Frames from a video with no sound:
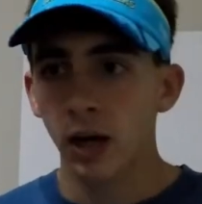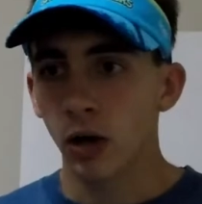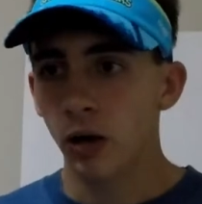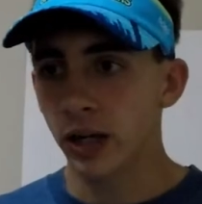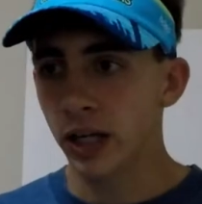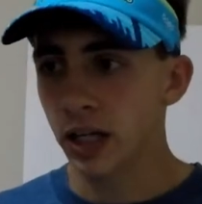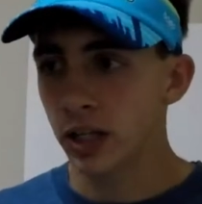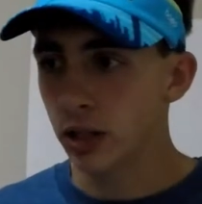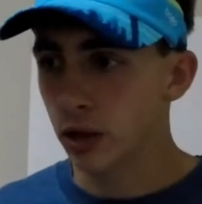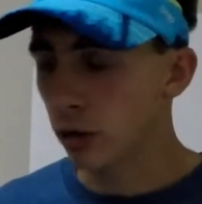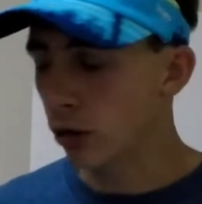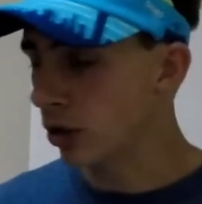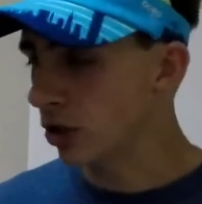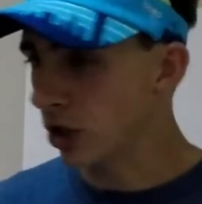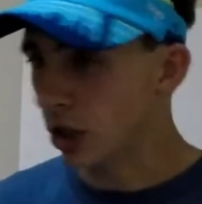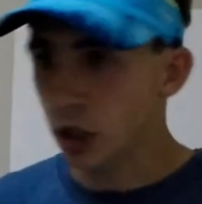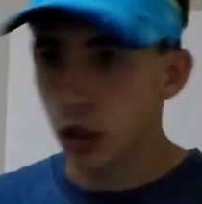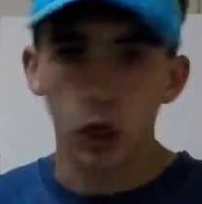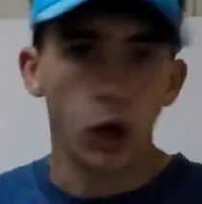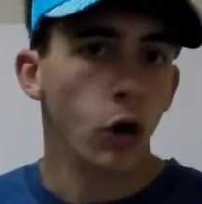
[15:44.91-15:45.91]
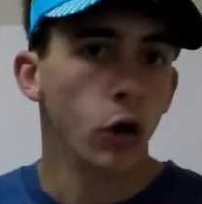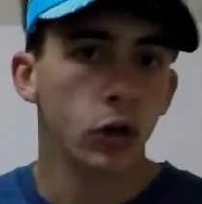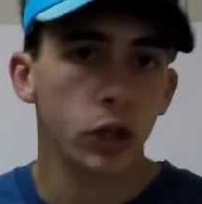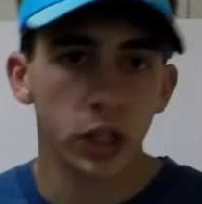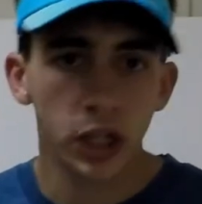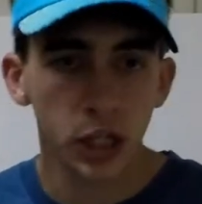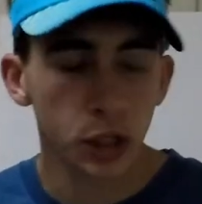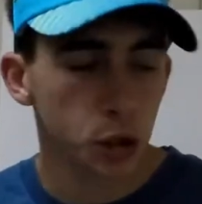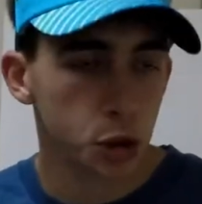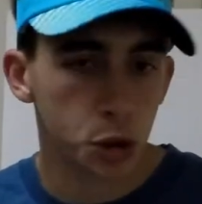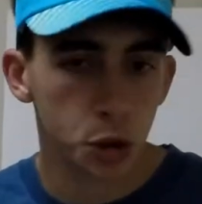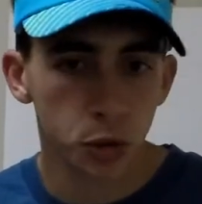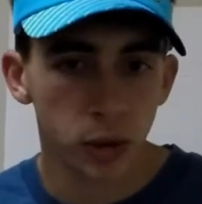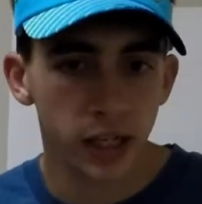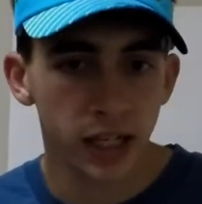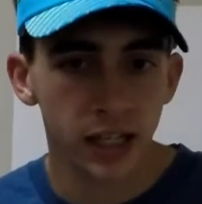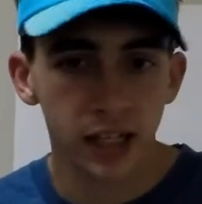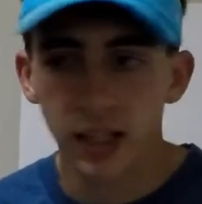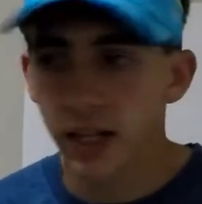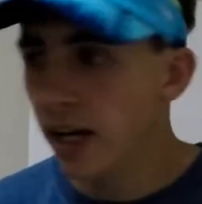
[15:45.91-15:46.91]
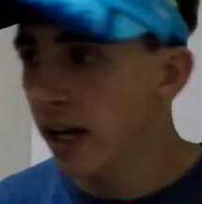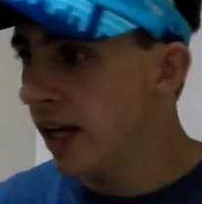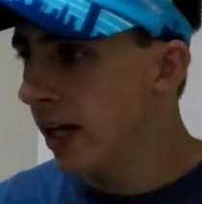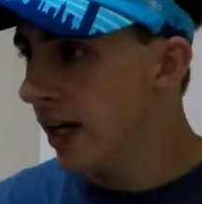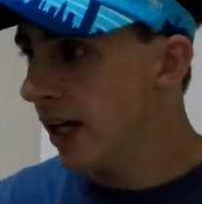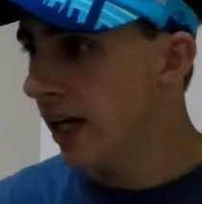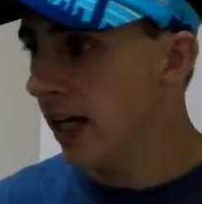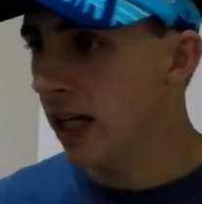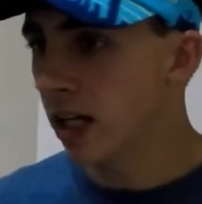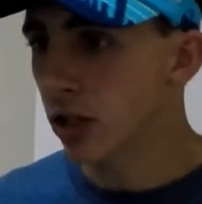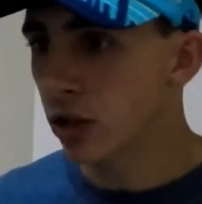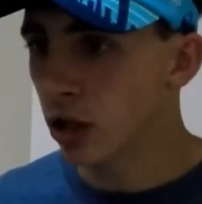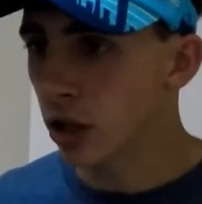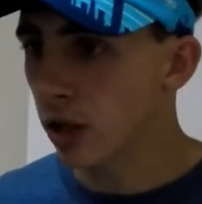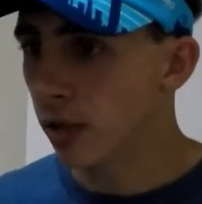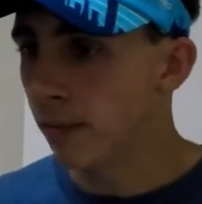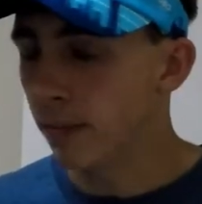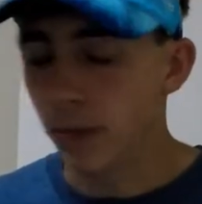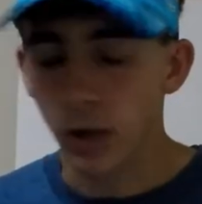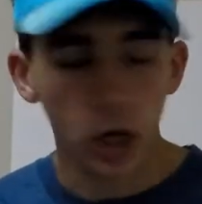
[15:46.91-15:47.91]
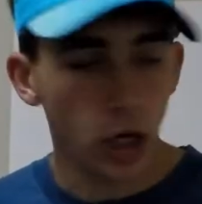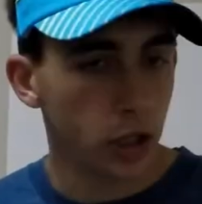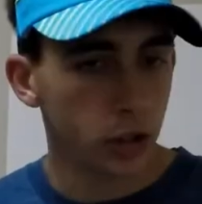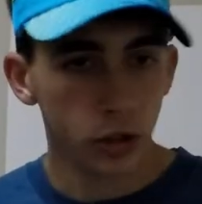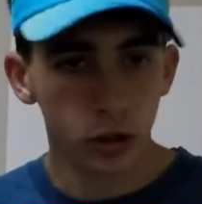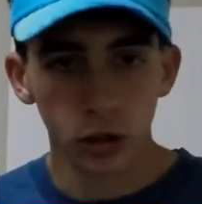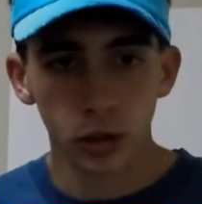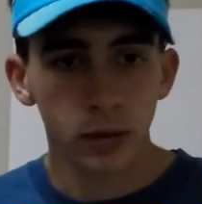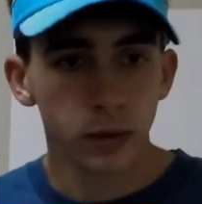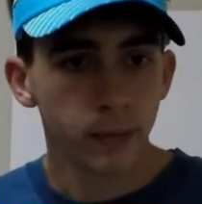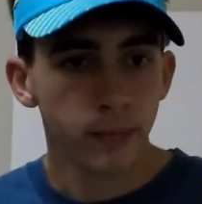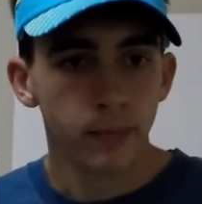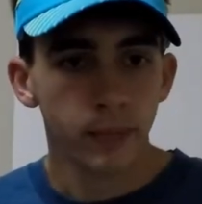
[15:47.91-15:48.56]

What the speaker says: and there was a coconut drink and other